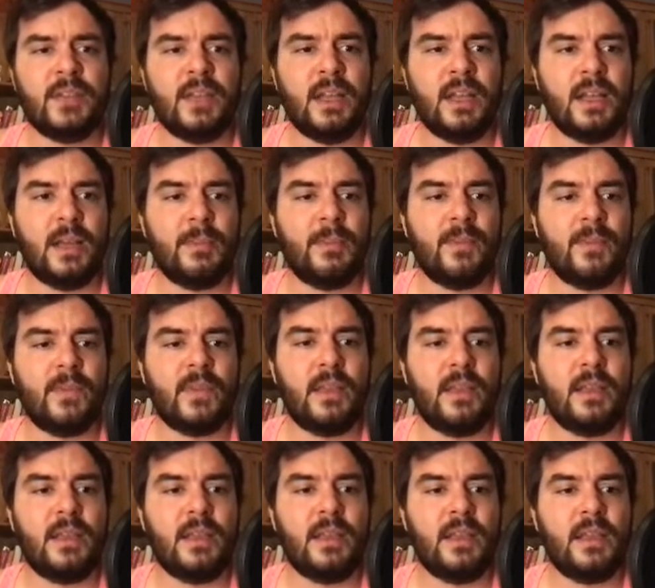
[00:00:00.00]
um,
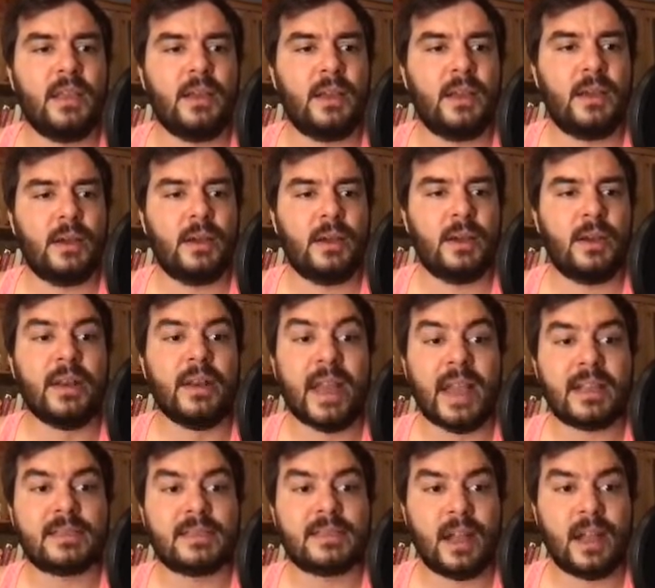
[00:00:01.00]

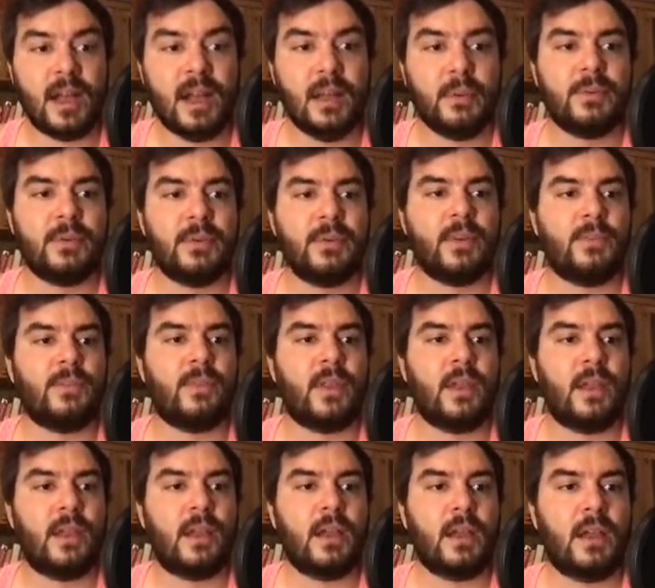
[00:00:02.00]
next up,
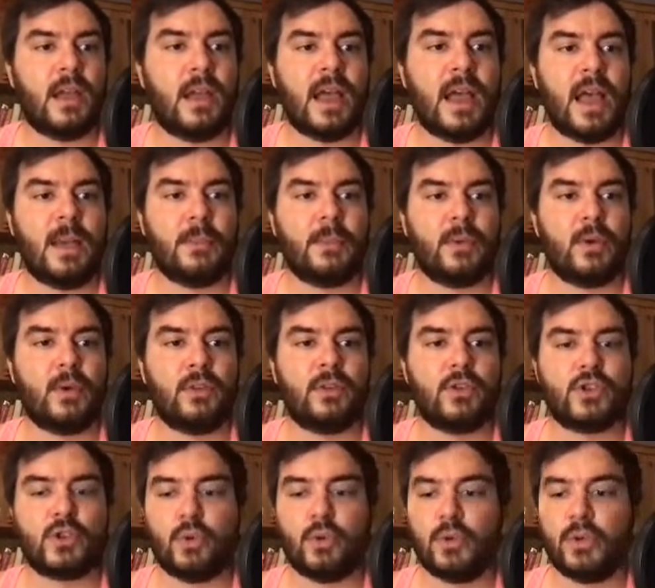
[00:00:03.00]
uh, I'm going to
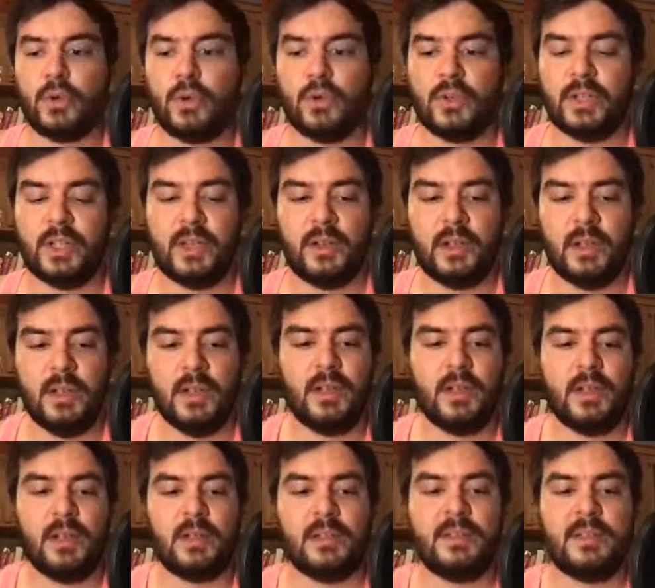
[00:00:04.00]
show you then
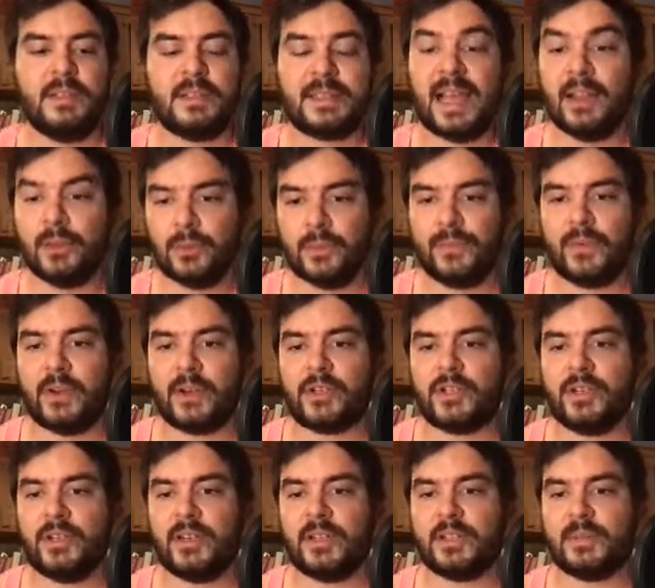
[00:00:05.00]
this Cantor function
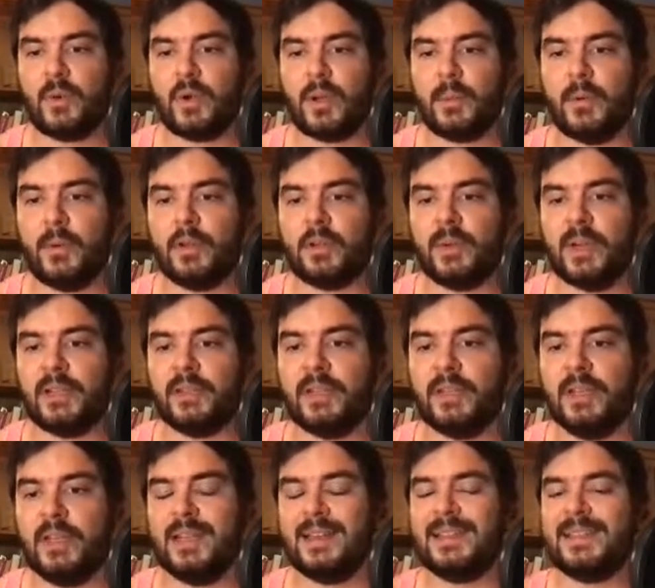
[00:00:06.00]
that I spoke about, right?
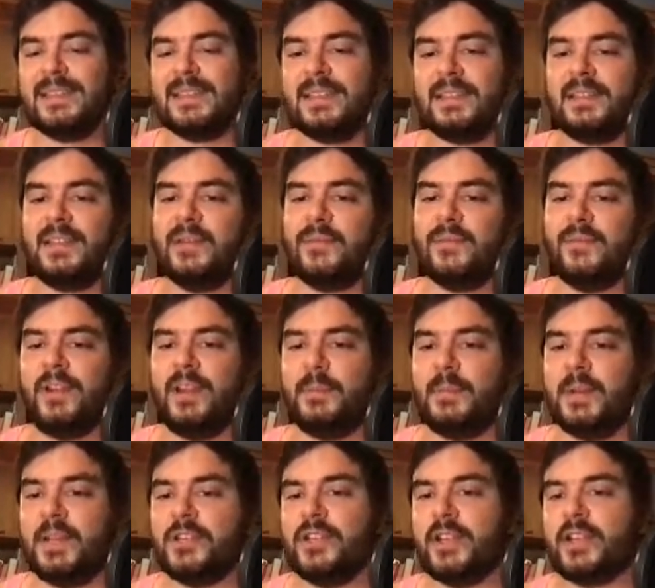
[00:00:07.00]
This is a different
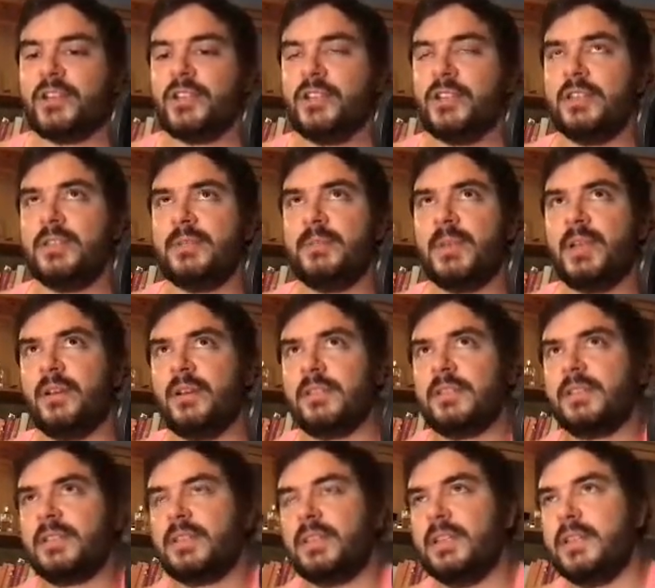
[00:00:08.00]
bijection
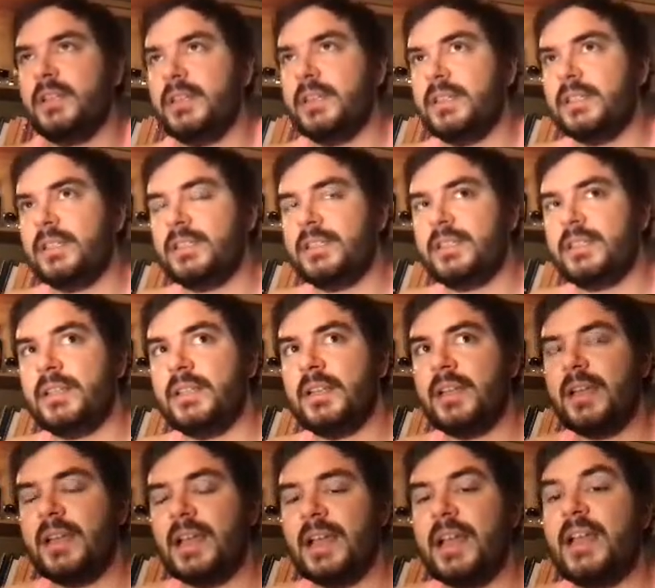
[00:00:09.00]
because it
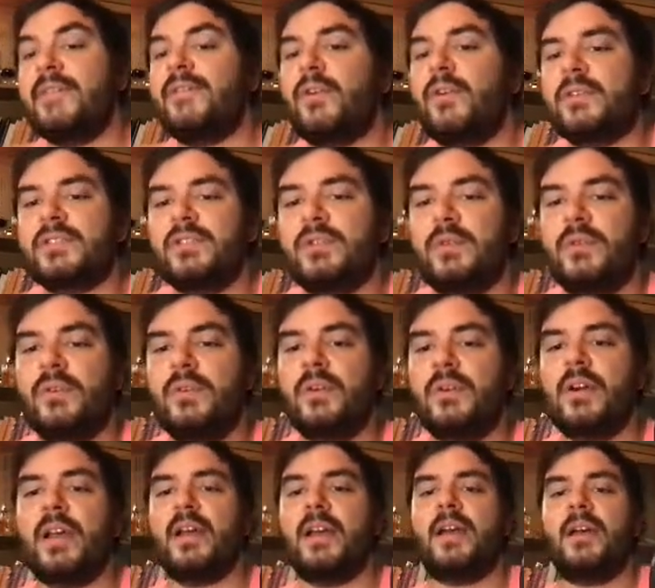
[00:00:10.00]
uh, involves no
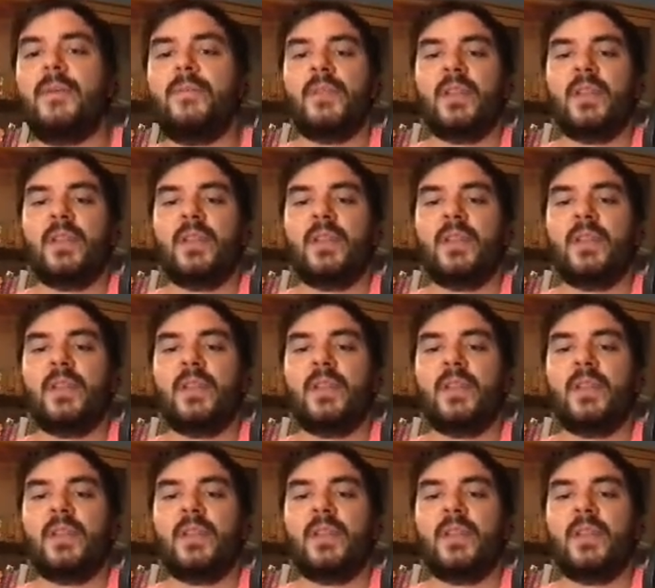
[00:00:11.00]
uh,